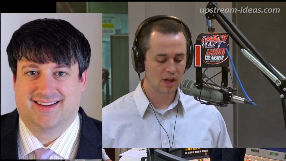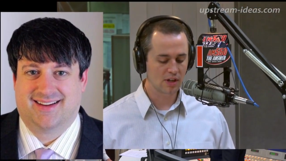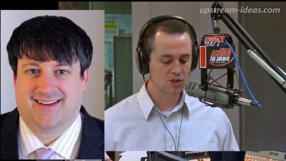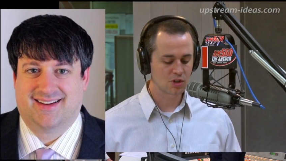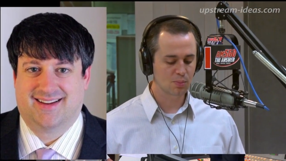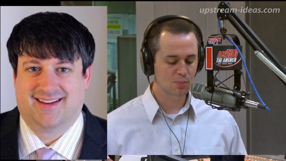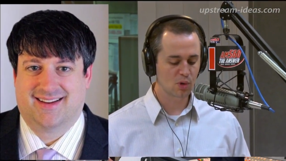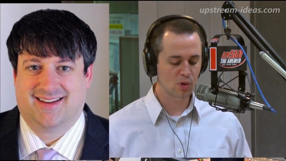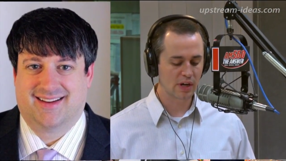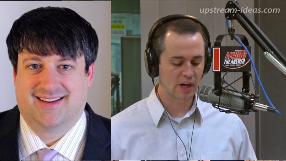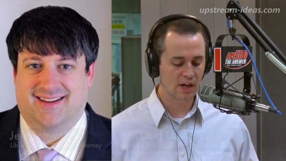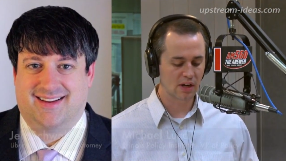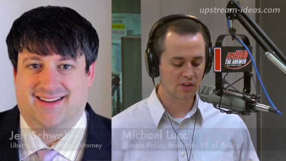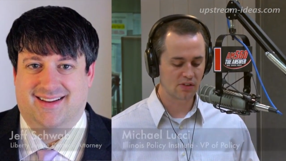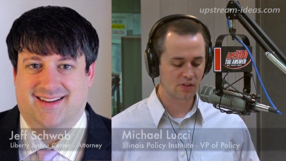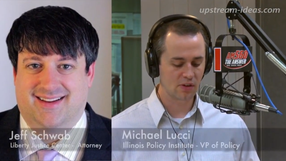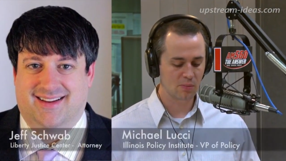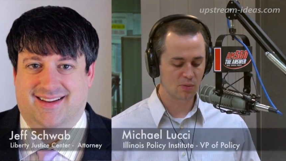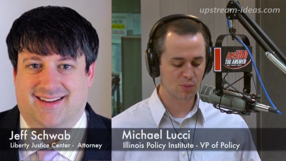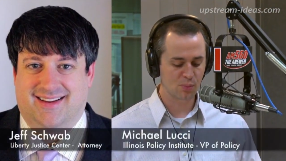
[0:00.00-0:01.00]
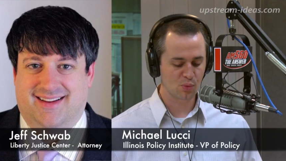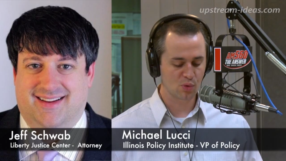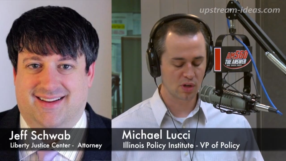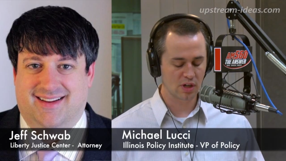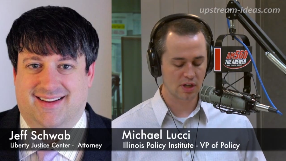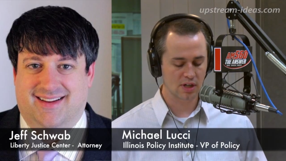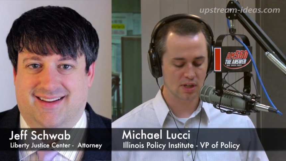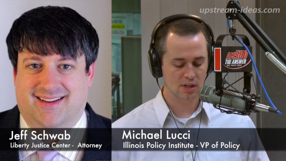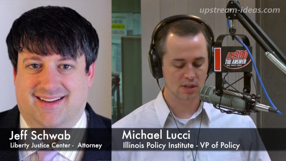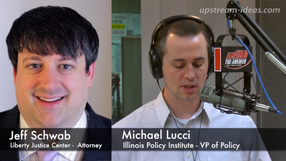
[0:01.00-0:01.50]
Speaker 1: as you point out, it seems
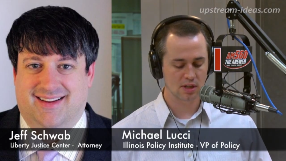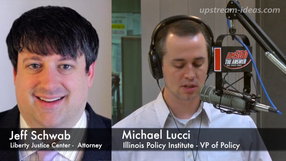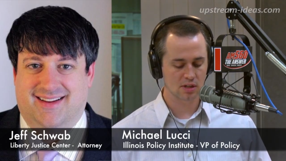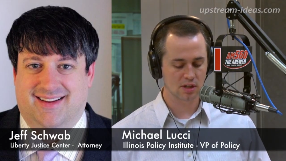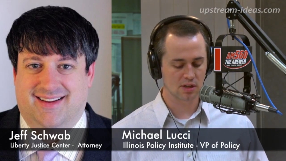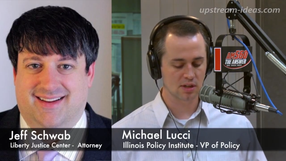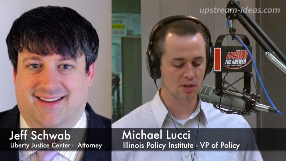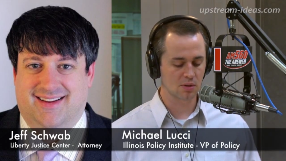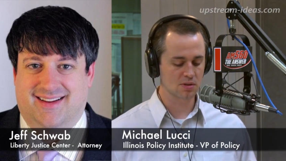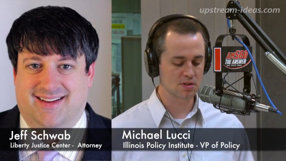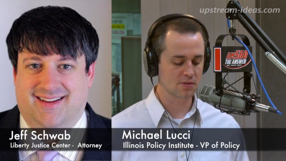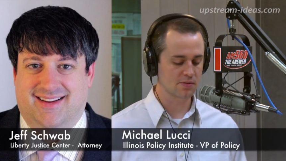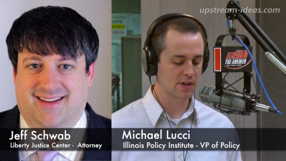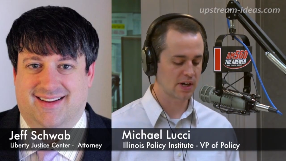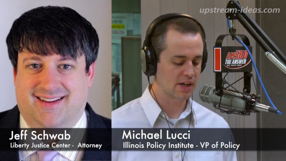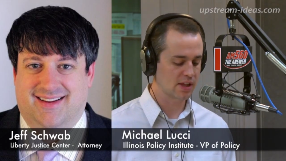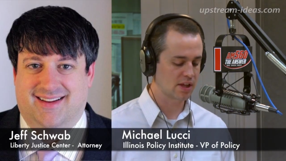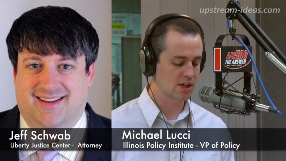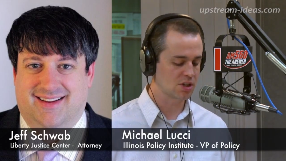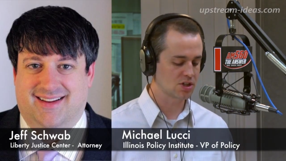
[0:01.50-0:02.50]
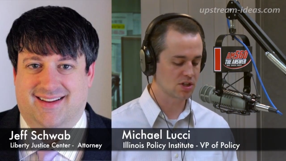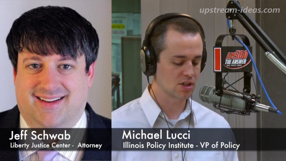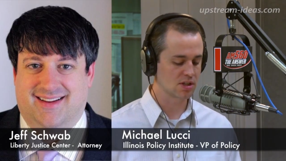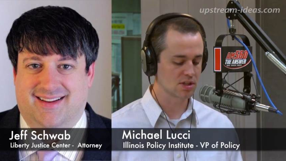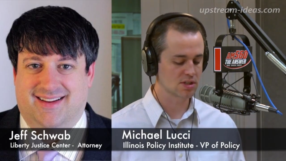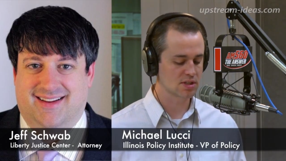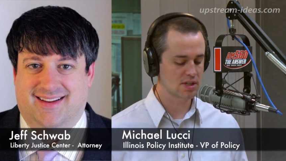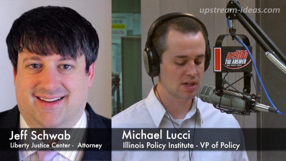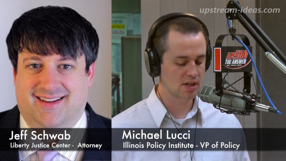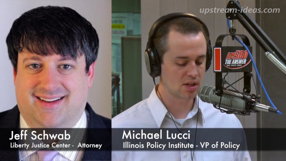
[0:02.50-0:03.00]
pretty clear that there was a violation of the
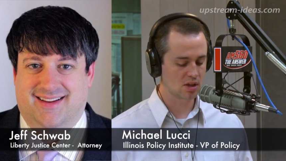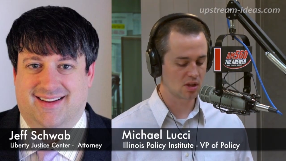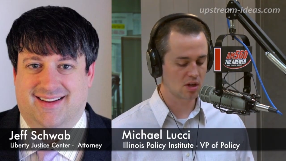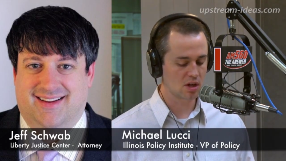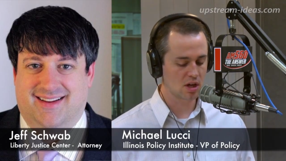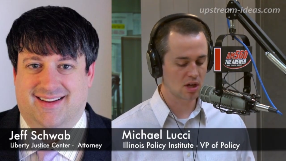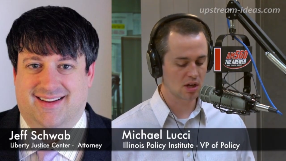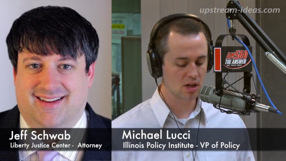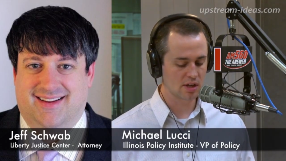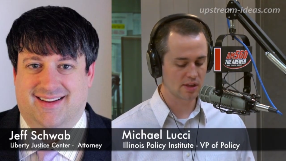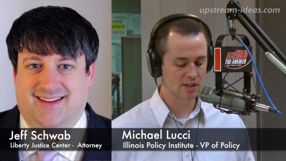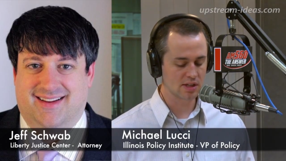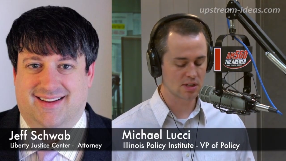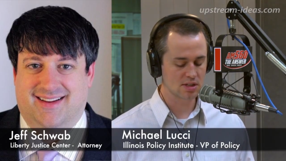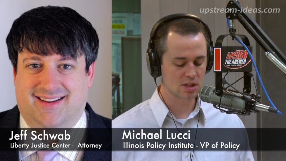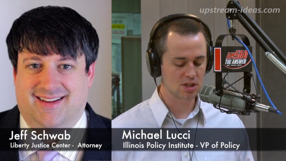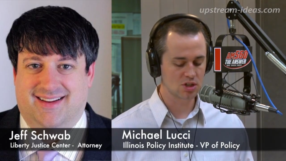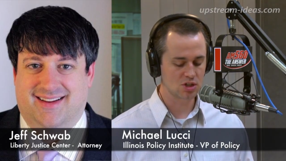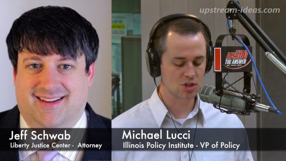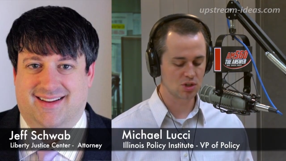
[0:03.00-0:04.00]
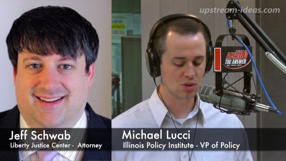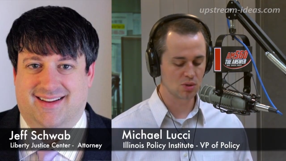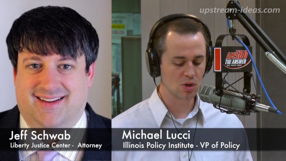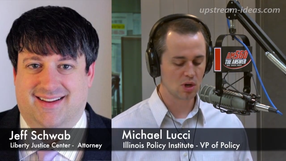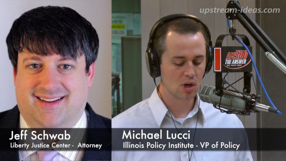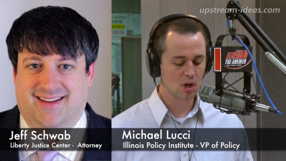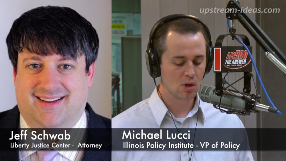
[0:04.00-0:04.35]
state law on this issue.